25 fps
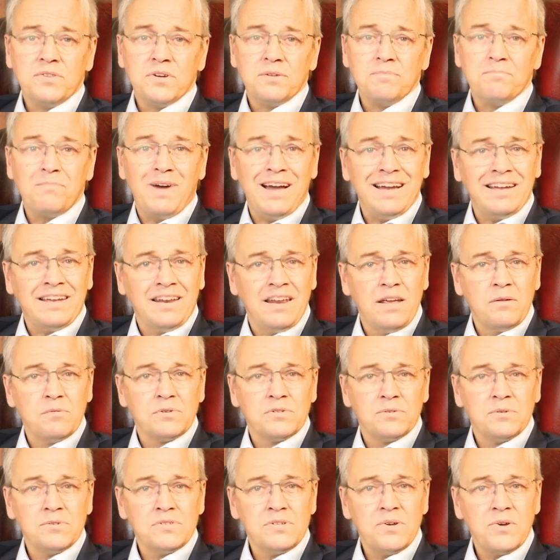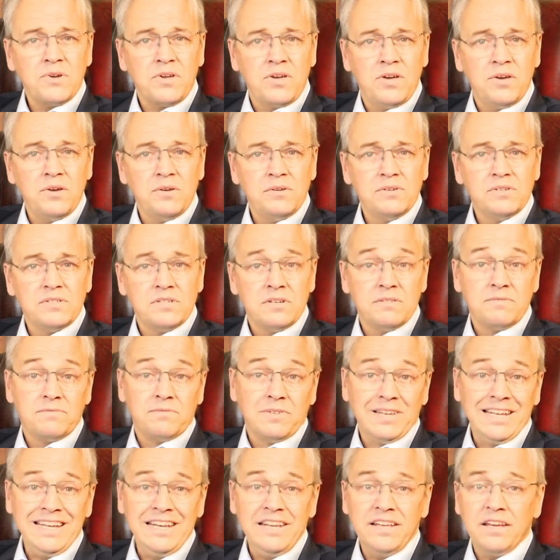that Macri was also accused of
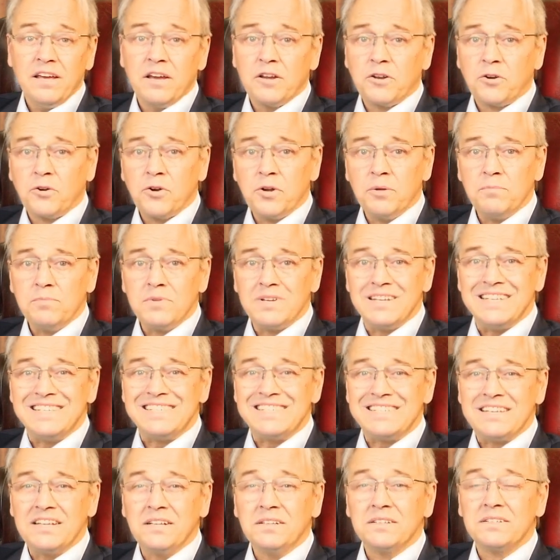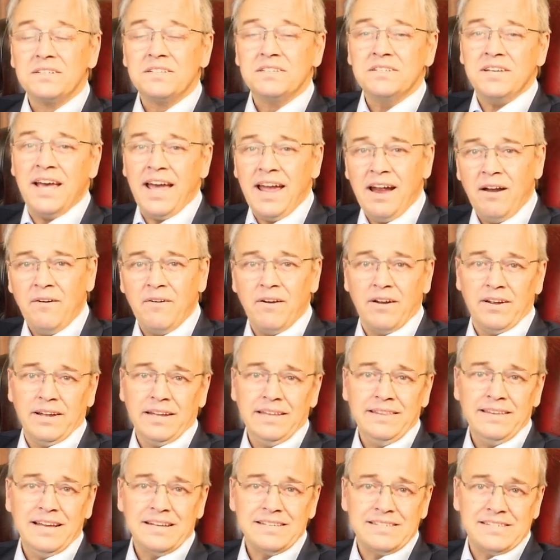leading a group that instilled terror
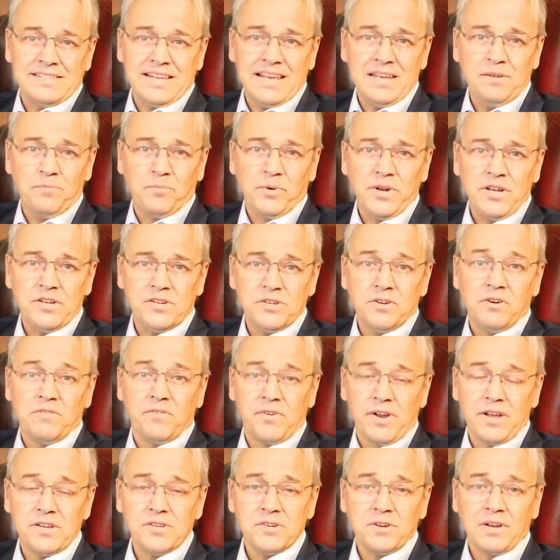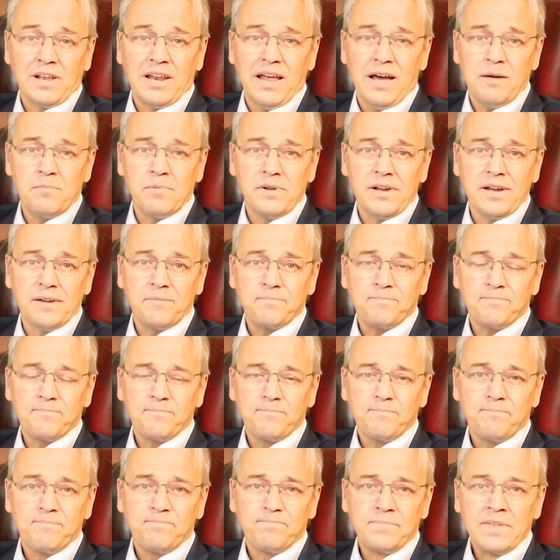in that same region of Reggio Calabria.
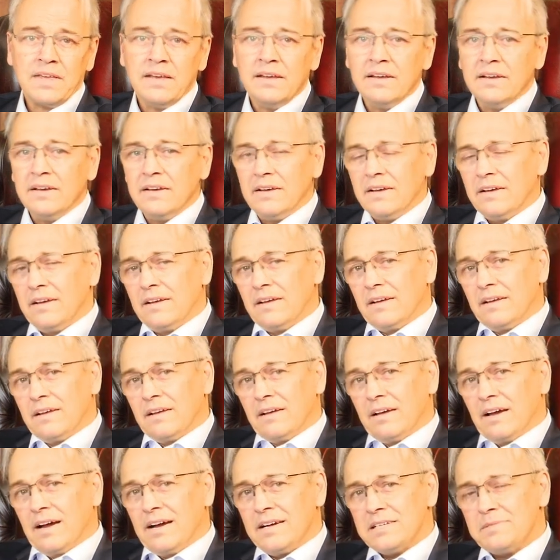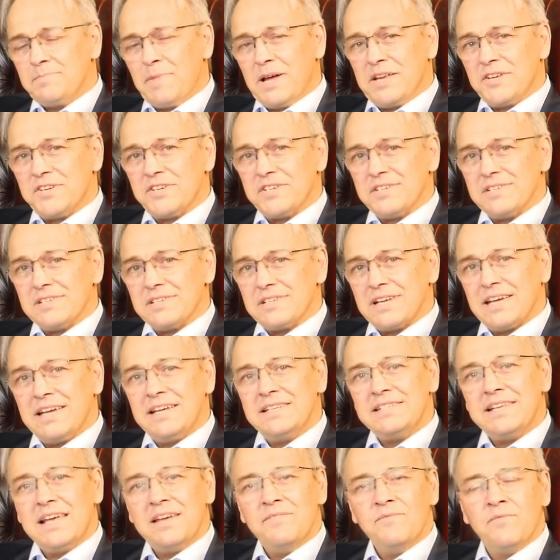As mentioned,
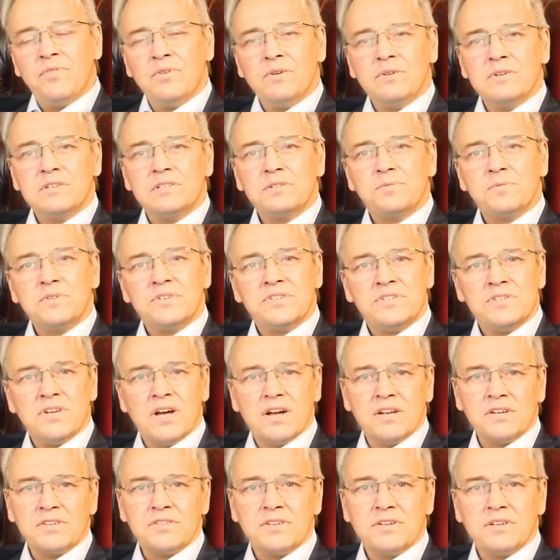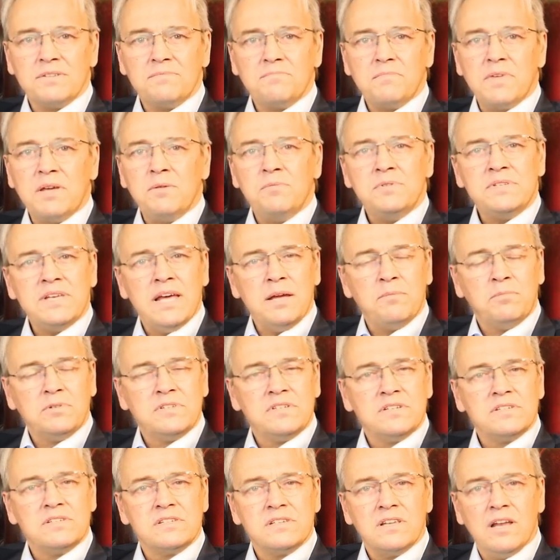his influence was such that he was able
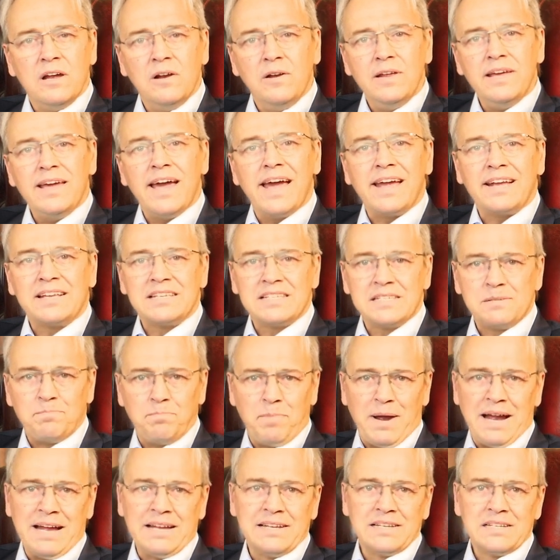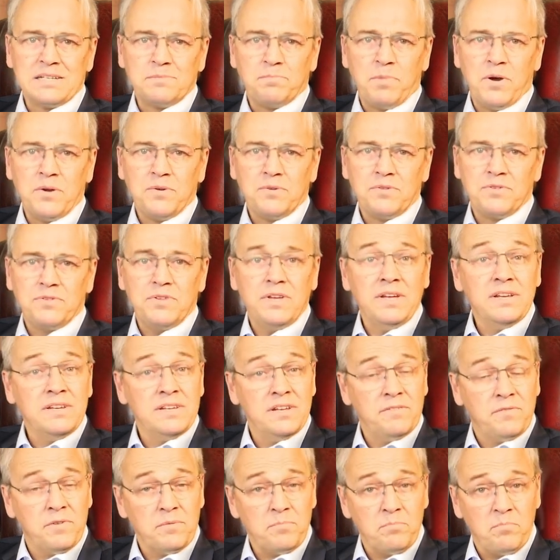to slowly expand both in
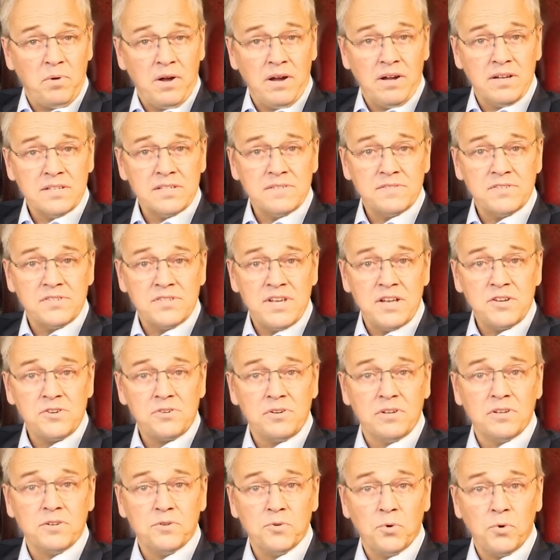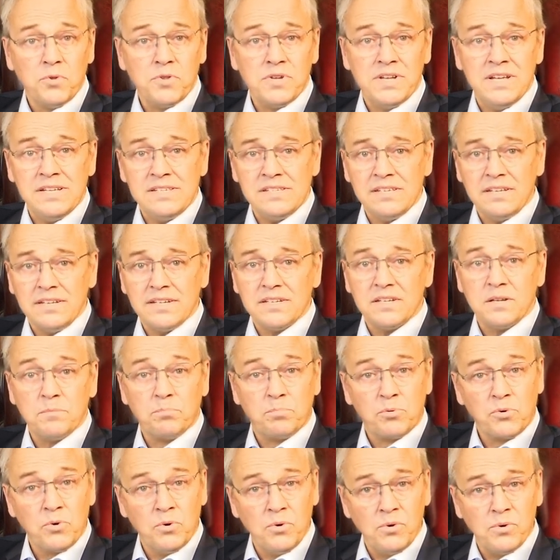different parts of central and northern Italy and
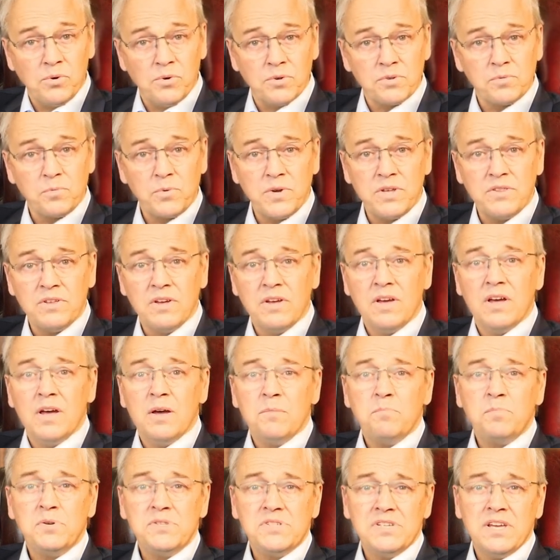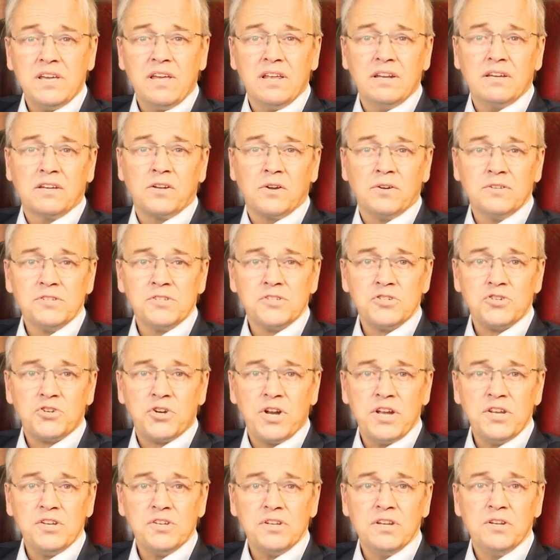abroad, with particular
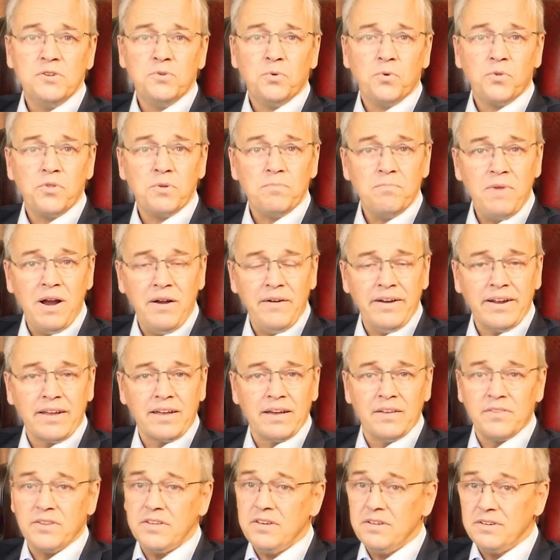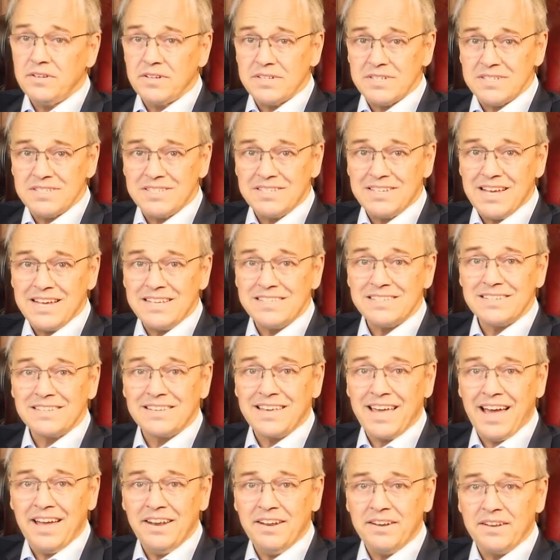concentration in North America, the United States
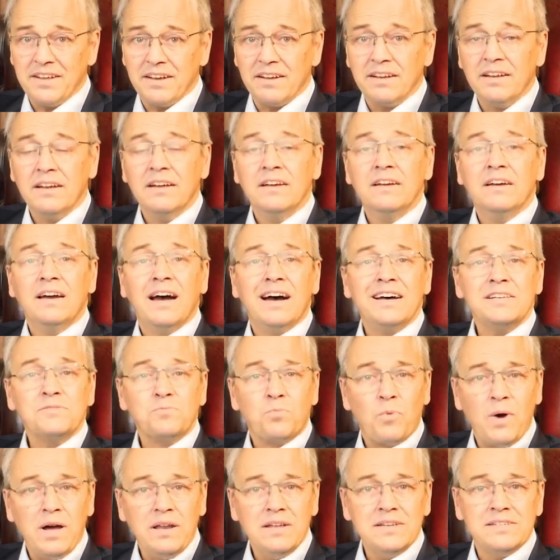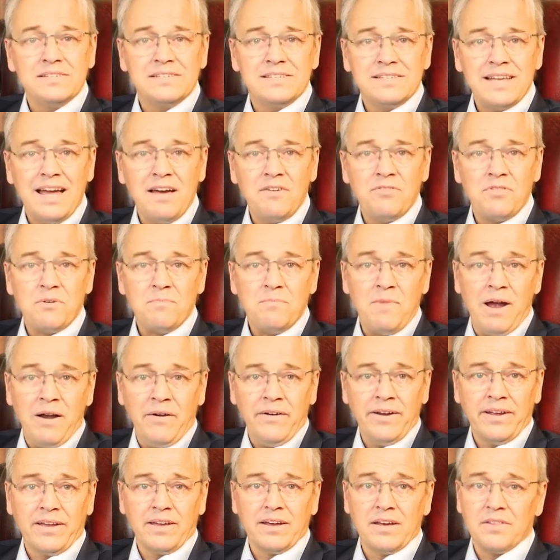and Canada, as well as South
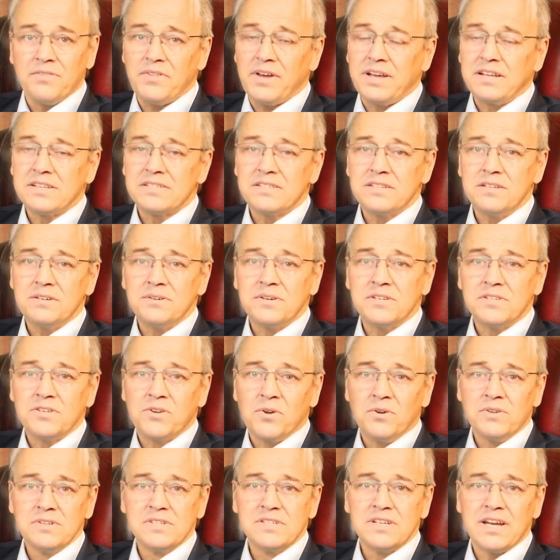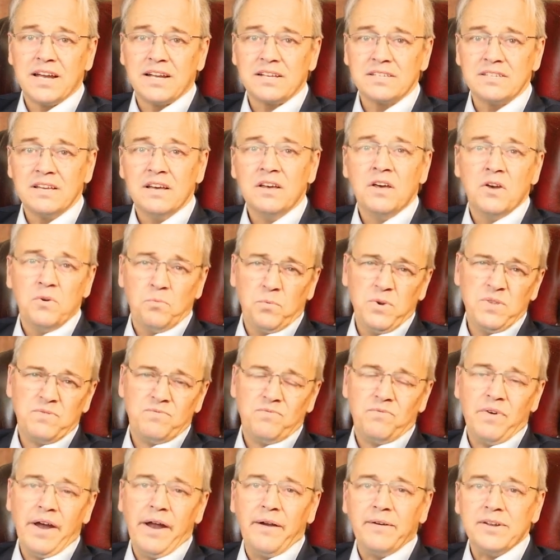America, thanks to his contacts
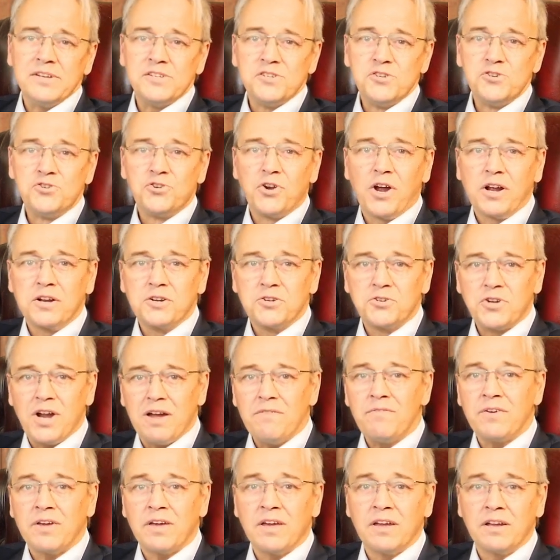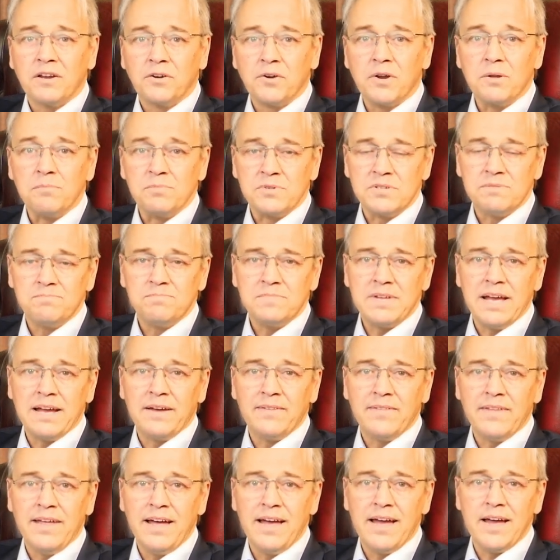with various drug trafficking groups
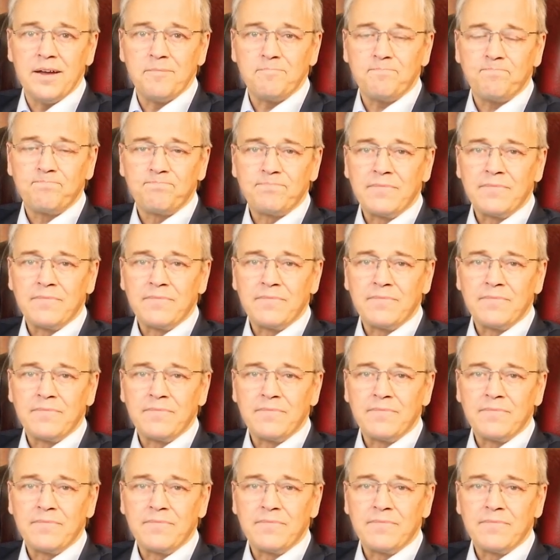down there.